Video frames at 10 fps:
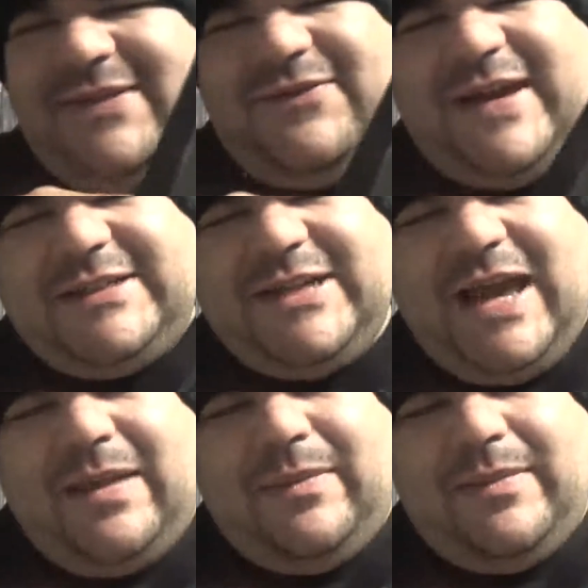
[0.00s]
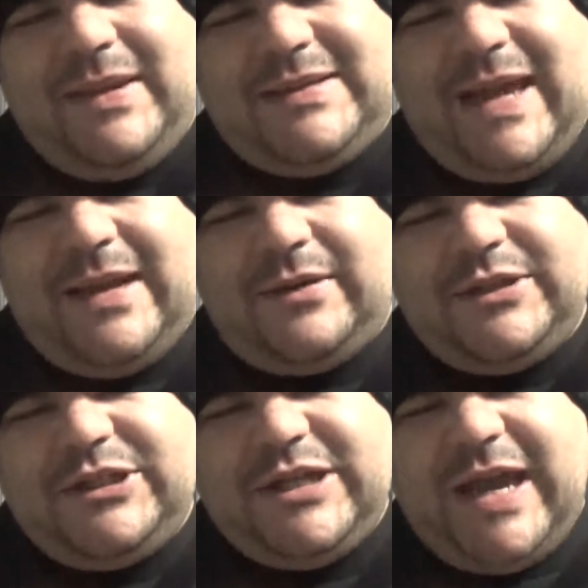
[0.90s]
Infection album entitled
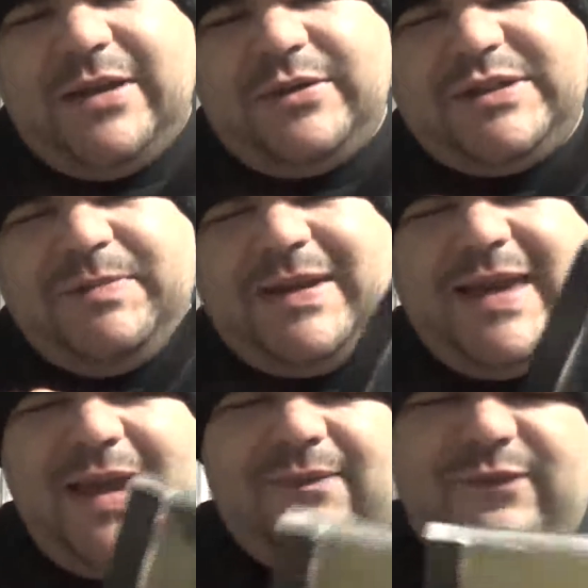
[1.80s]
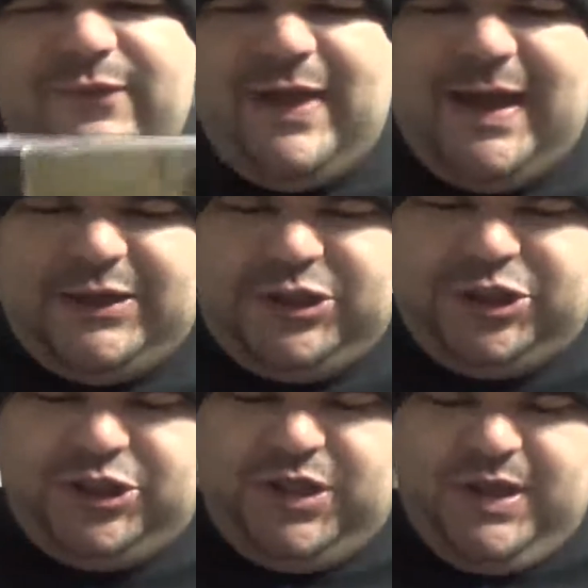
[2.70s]
Shadows Became
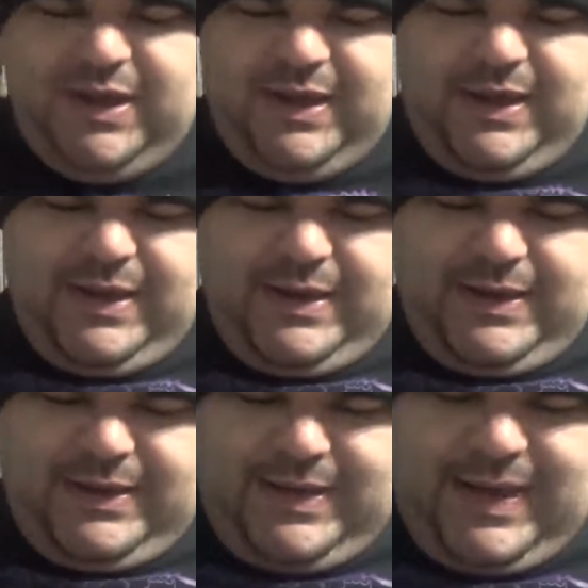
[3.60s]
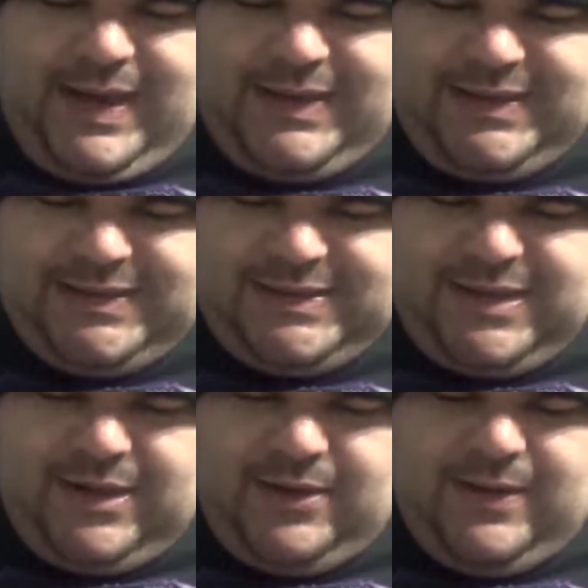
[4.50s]
Flesh. Yeah, this is
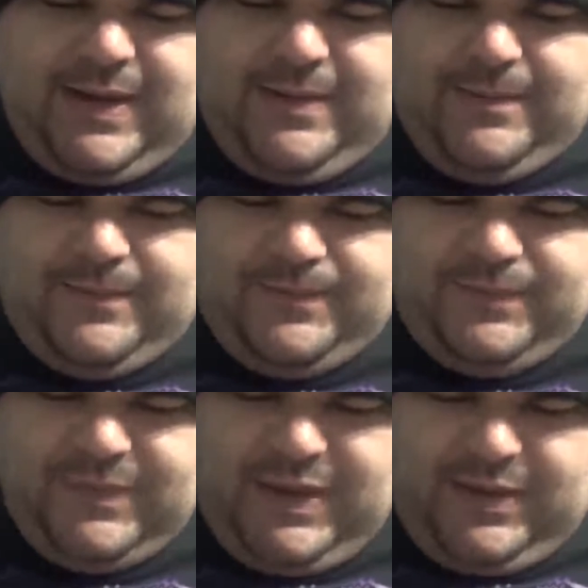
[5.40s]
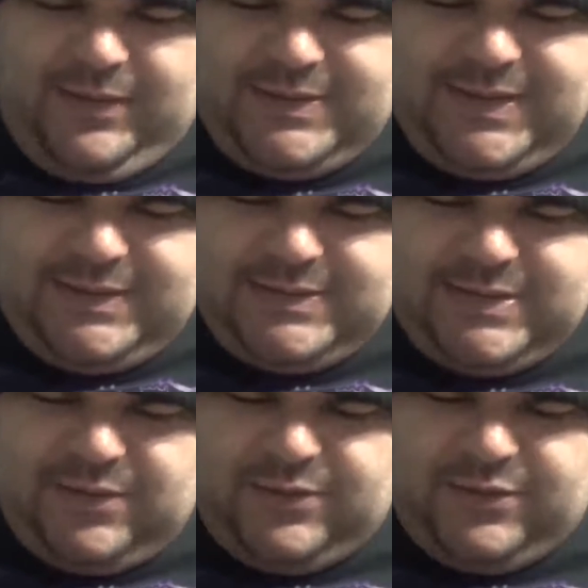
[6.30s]
their, I want to say this is
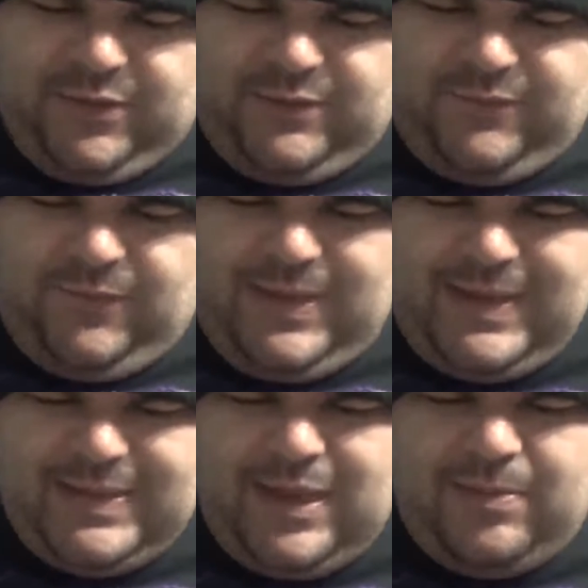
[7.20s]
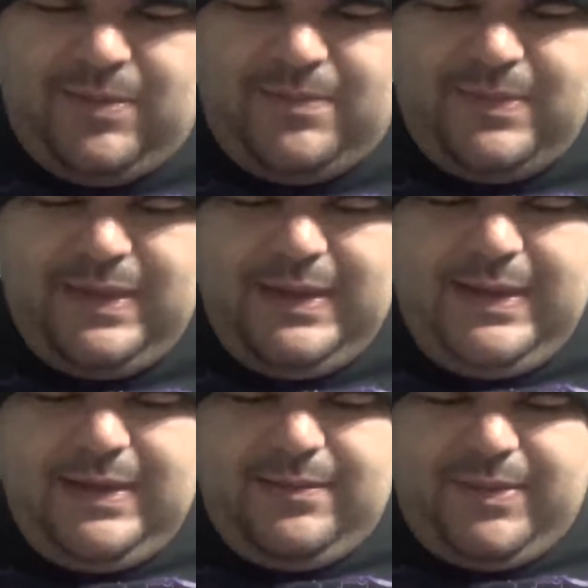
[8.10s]
their third full-length album,
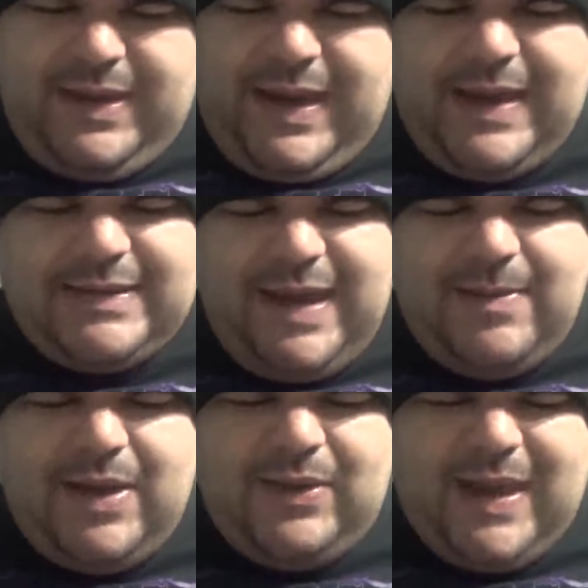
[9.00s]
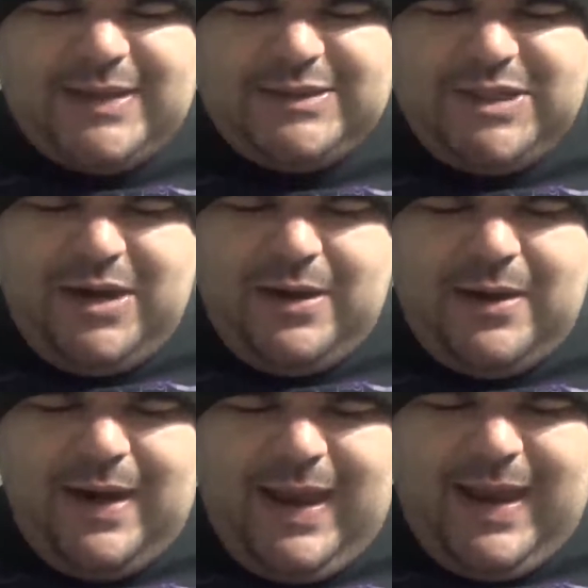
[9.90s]
but yeah, it came out last
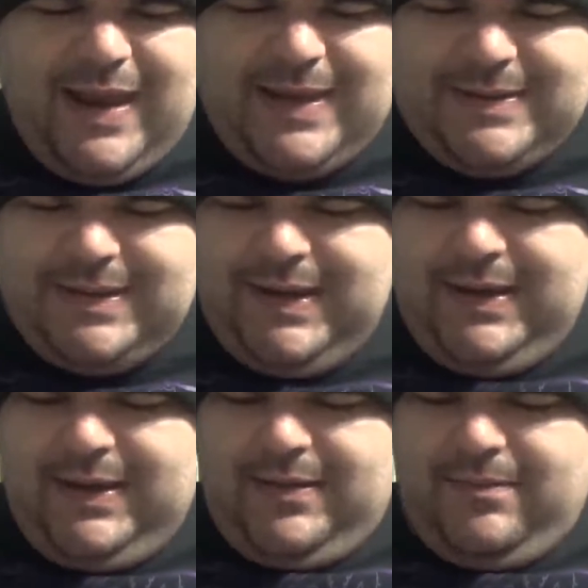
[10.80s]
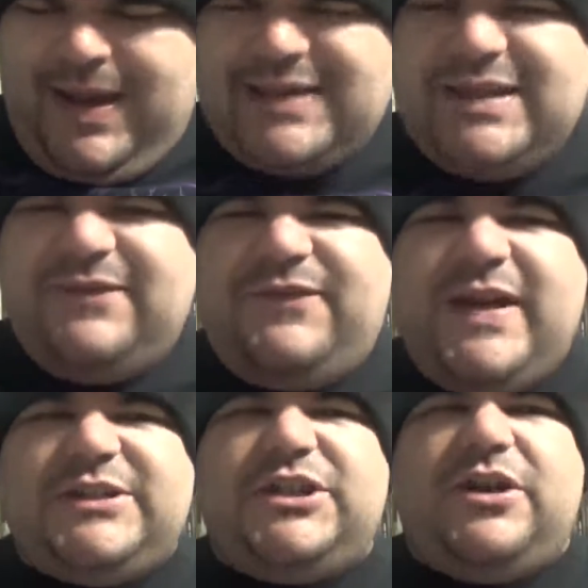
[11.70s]
year, and Mass
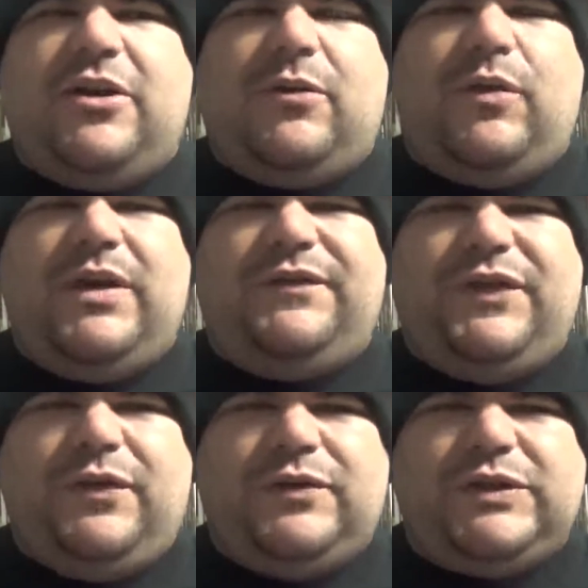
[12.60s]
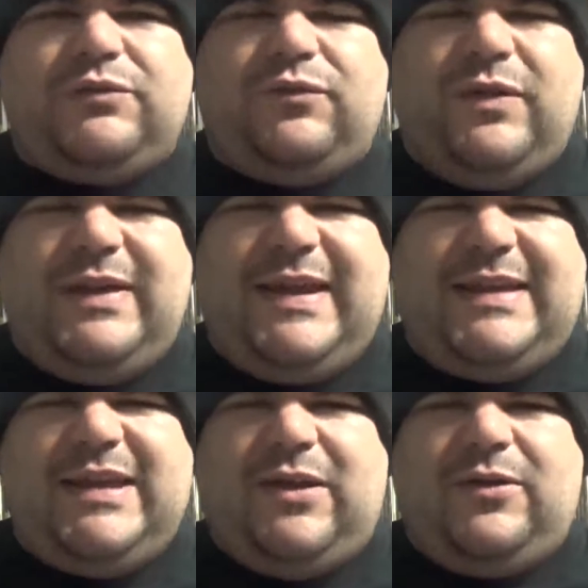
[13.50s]
Infection are one of those really
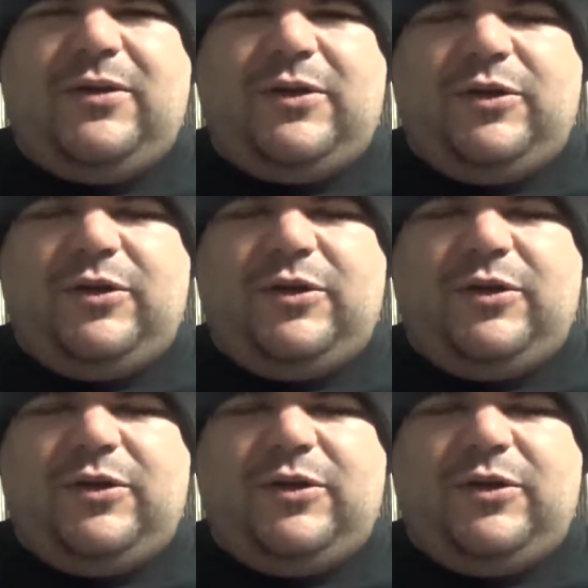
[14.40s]
killer